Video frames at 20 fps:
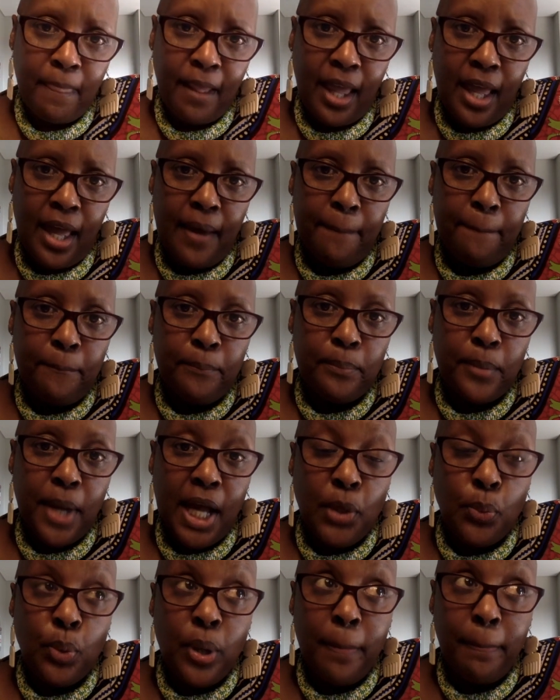and
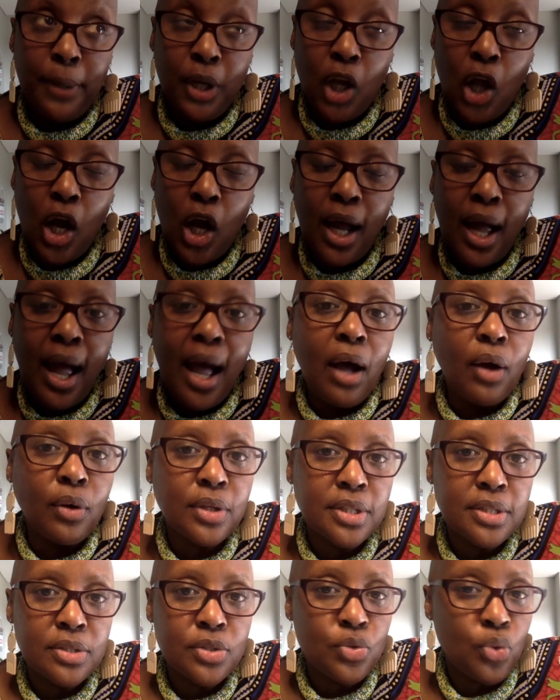we block out.